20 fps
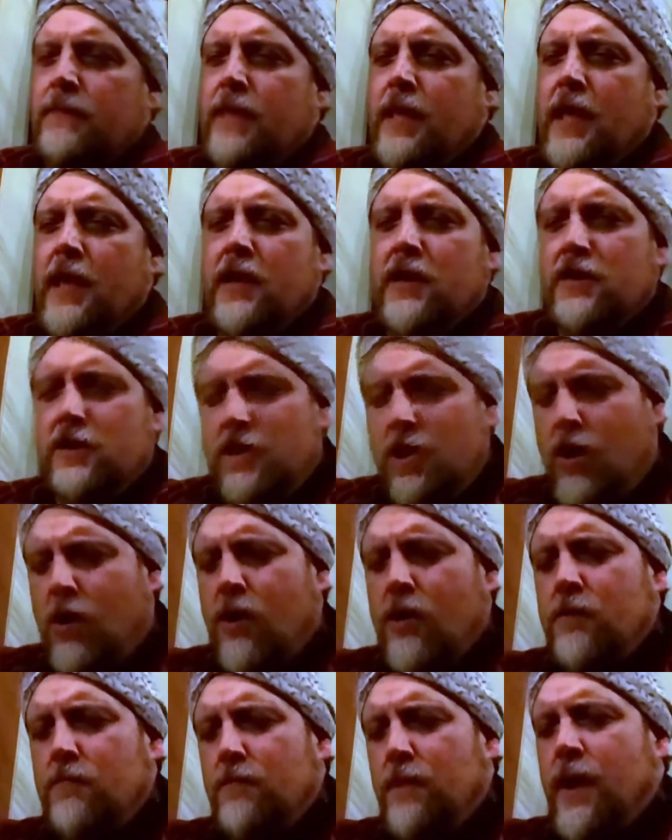and
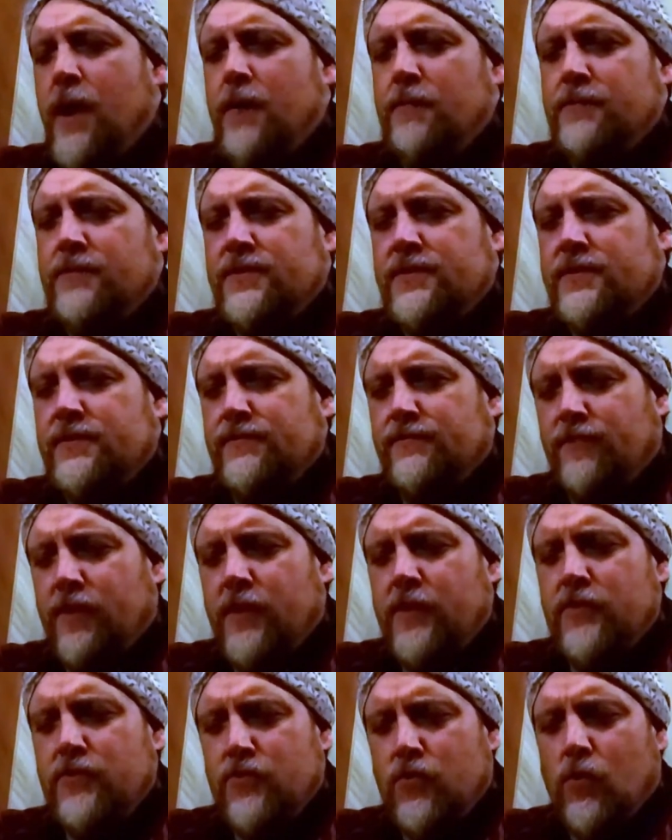guard mom's
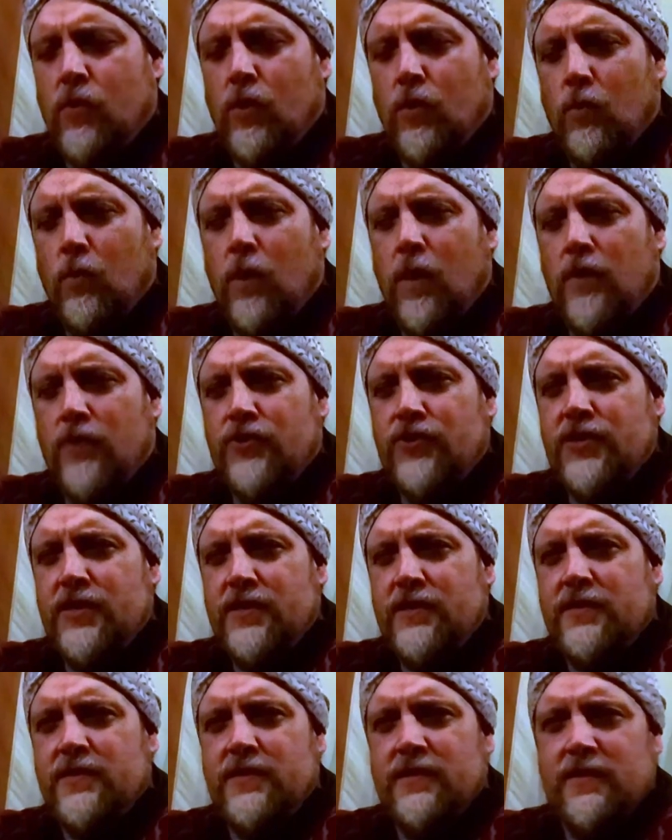front door while
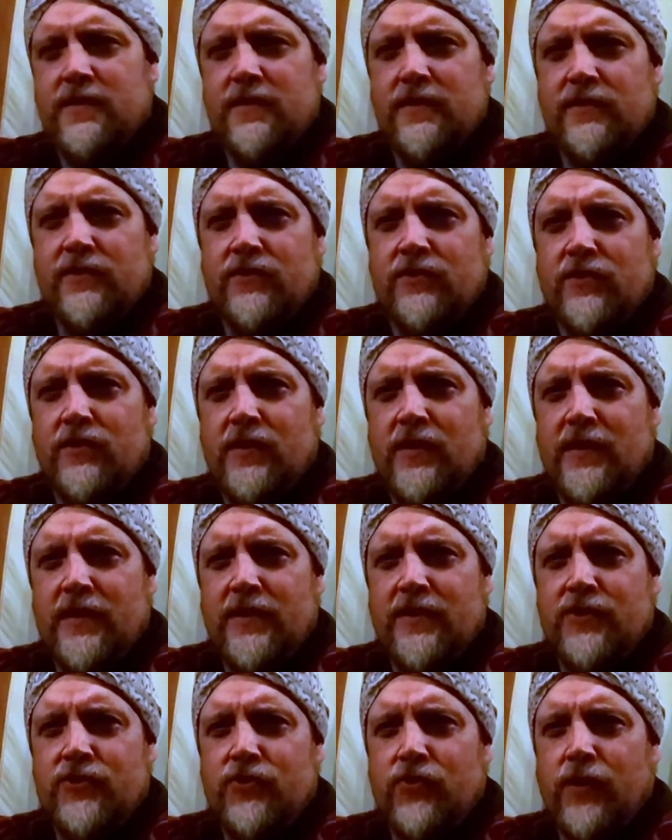she's
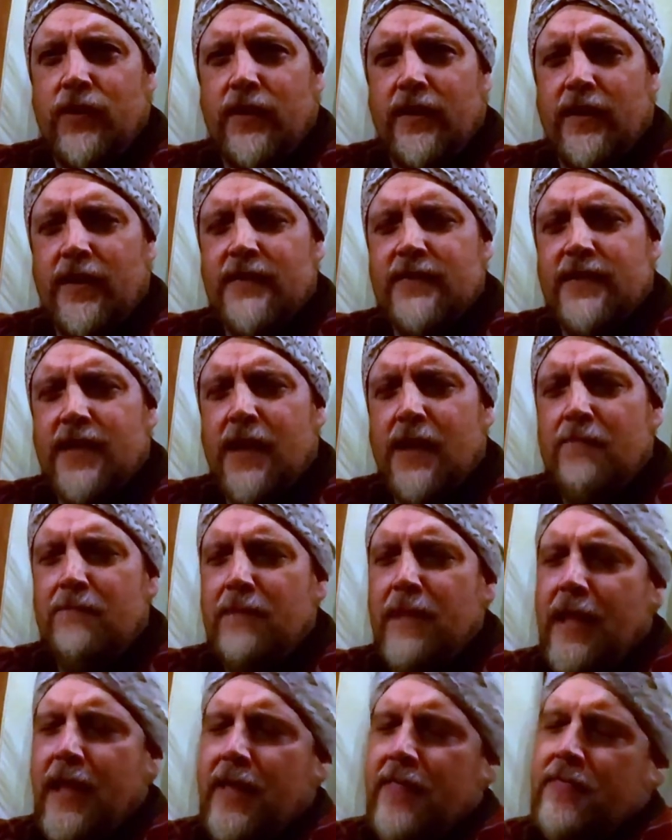enjoying a nice hot
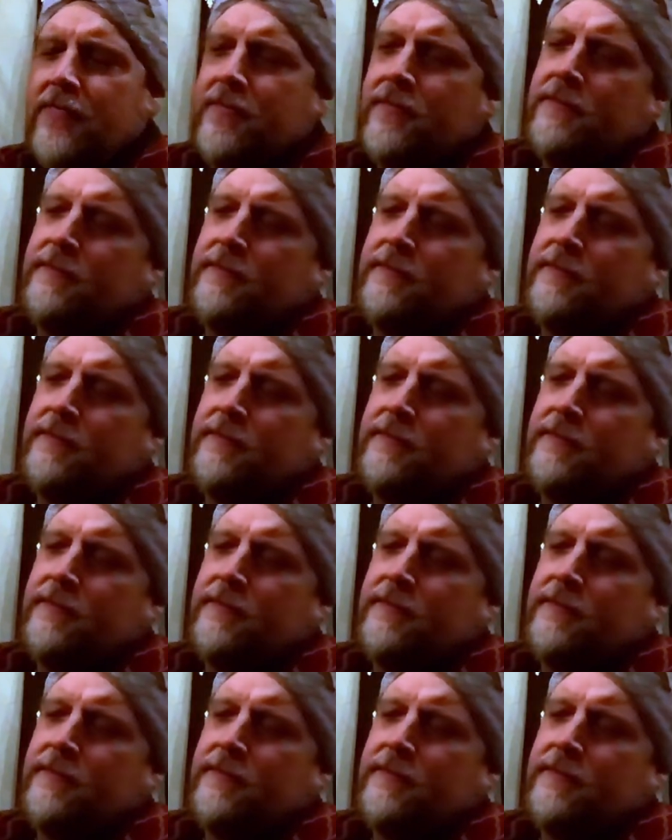bath.